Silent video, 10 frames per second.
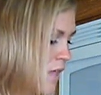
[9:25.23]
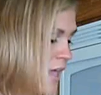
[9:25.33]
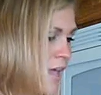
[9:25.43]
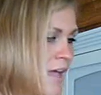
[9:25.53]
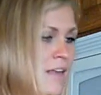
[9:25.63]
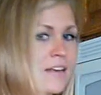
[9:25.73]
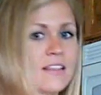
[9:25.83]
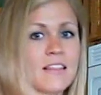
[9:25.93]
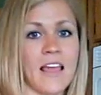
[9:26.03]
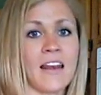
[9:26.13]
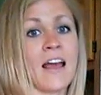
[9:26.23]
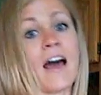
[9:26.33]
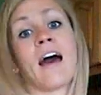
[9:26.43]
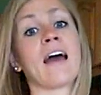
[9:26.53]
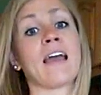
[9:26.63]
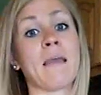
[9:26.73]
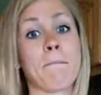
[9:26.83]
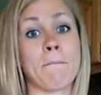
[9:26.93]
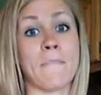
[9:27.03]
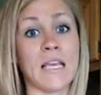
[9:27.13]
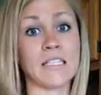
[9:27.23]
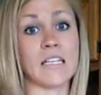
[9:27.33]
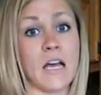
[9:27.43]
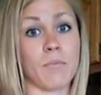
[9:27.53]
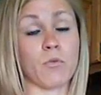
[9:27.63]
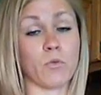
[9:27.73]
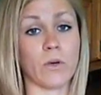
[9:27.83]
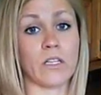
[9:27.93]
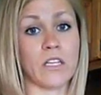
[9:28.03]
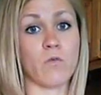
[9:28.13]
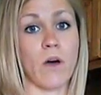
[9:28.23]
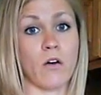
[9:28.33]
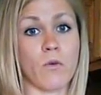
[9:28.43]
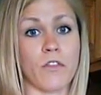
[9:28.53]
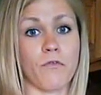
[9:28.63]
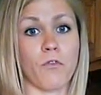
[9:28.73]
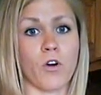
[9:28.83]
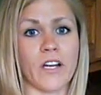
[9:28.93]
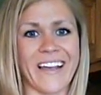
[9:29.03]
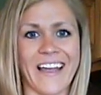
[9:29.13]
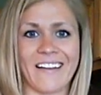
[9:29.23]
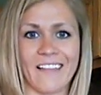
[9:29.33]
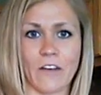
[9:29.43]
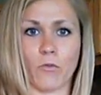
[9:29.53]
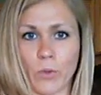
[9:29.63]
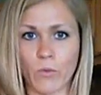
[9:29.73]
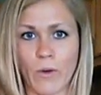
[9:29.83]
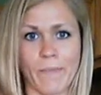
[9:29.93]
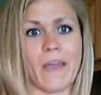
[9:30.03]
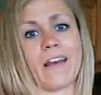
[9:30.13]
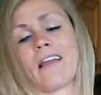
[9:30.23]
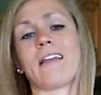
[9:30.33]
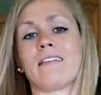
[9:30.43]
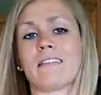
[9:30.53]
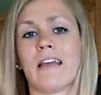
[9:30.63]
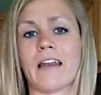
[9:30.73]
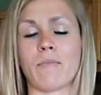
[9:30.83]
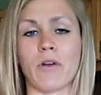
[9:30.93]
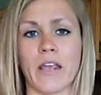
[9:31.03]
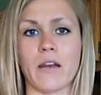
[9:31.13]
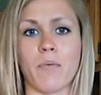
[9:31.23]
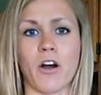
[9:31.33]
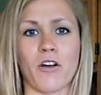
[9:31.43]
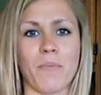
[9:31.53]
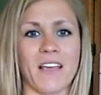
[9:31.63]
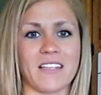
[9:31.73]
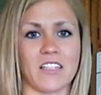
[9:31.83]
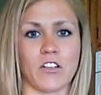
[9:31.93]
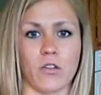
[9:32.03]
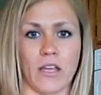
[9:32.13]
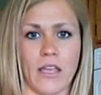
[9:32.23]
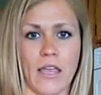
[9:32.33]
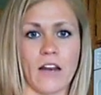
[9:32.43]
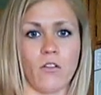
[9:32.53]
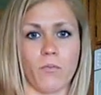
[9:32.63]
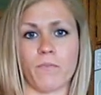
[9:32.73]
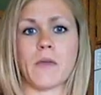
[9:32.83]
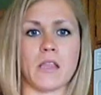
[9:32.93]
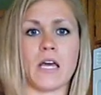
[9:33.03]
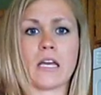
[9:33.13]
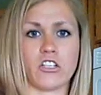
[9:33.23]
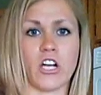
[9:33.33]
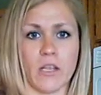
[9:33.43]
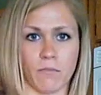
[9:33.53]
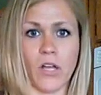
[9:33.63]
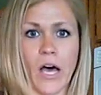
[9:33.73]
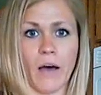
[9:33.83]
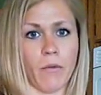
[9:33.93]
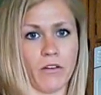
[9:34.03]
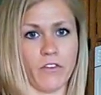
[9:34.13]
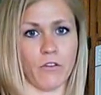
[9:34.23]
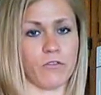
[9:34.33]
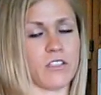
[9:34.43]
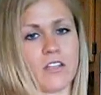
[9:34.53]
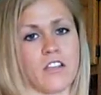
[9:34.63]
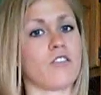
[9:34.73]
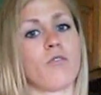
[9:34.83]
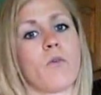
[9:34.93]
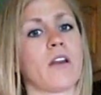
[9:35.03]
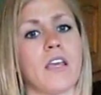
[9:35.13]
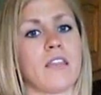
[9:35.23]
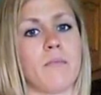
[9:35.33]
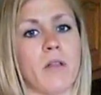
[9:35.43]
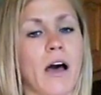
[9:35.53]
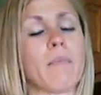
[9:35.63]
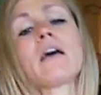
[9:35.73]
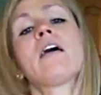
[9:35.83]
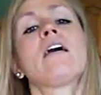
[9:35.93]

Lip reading: then I mix it up really well with a fork. I kind of like re-whip it and kind of break it apart because it'll be like a giant blob of oats, and you don't want to eat the blob.